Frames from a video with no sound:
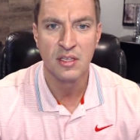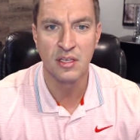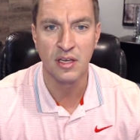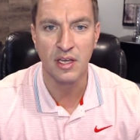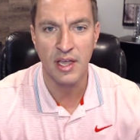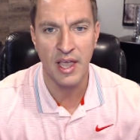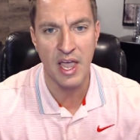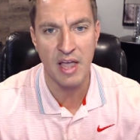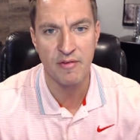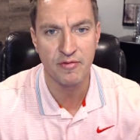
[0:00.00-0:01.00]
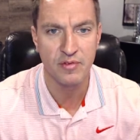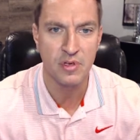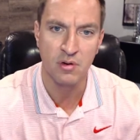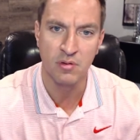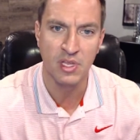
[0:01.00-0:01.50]
to have
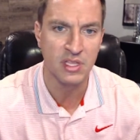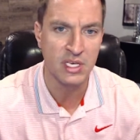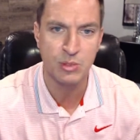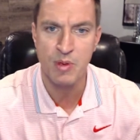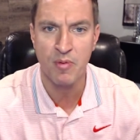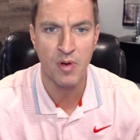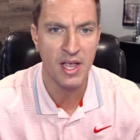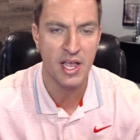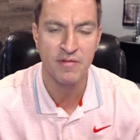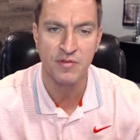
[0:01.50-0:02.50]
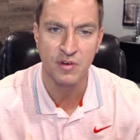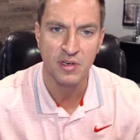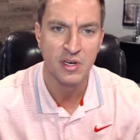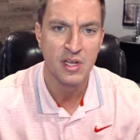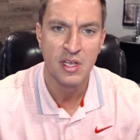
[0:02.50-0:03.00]
you know what these people have,"
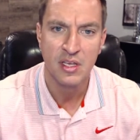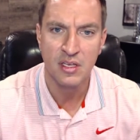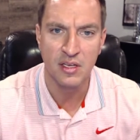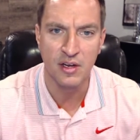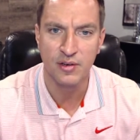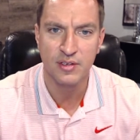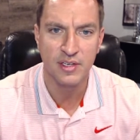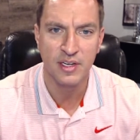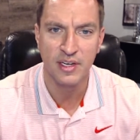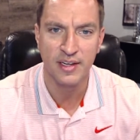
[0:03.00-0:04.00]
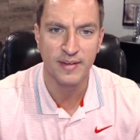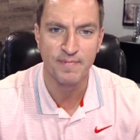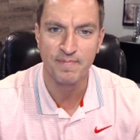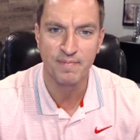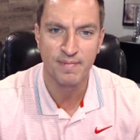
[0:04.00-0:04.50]
or you know,
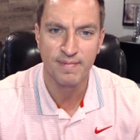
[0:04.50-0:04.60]
um,